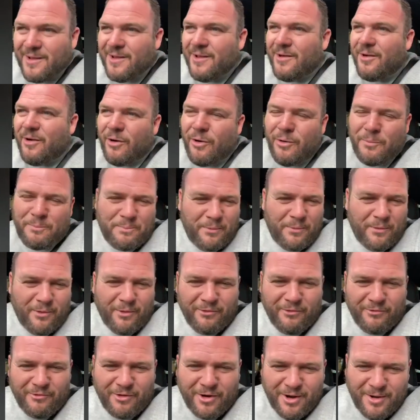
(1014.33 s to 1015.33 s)

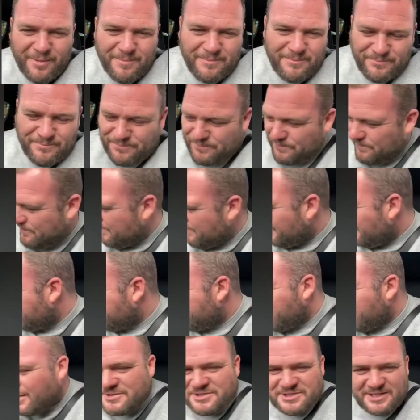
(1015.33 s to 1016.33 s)
or
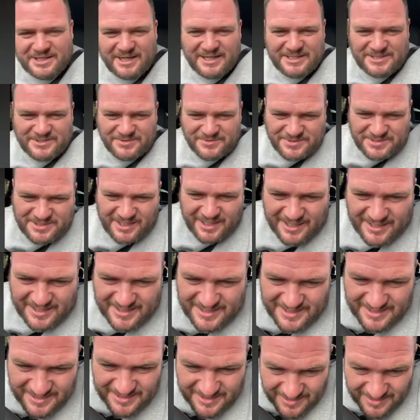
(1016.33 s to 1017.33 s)
Dungeness or
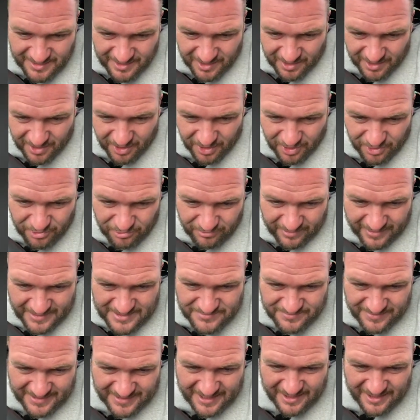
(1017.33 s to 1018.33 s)
something.
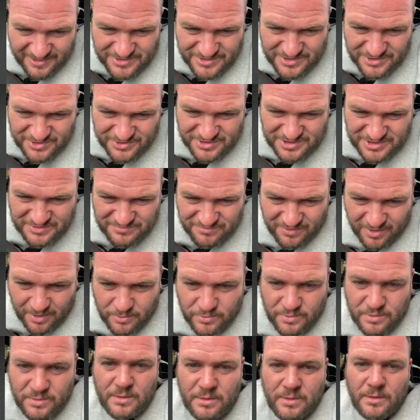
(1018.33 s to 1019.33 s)
Greg's ran out of sausage
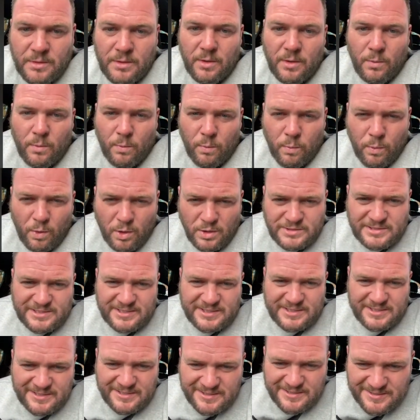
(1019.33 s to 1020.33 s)
roll.
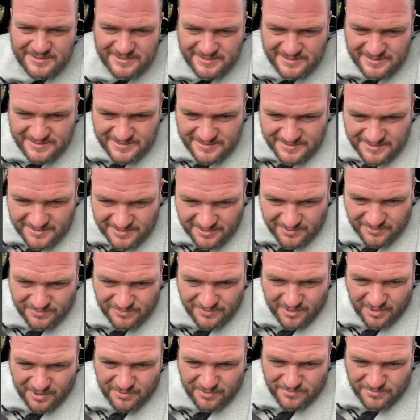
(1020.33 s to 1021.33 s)
What? Oh,
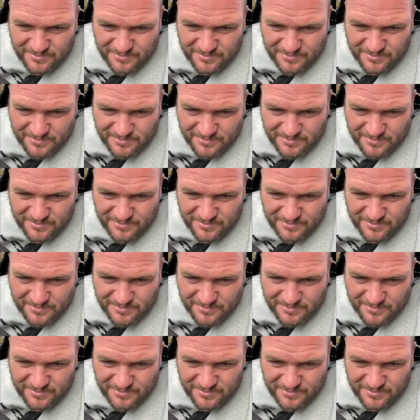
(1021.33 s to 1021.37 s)
no.